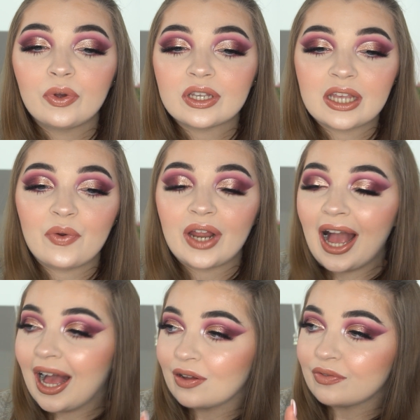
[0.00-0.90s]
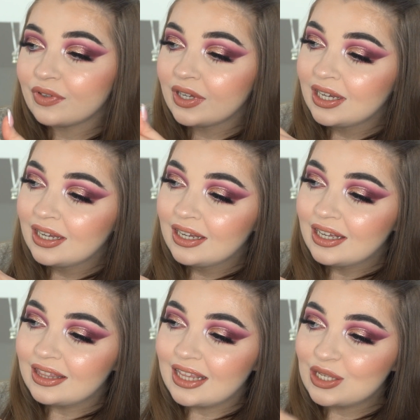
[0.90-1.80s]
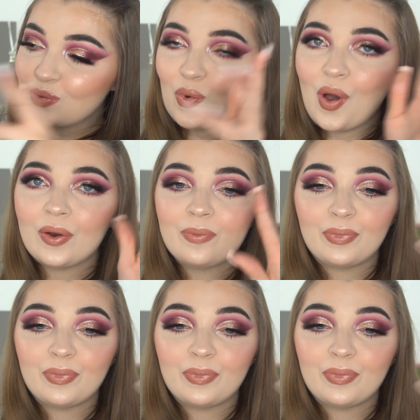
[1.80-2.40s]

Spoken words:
because they already have this one.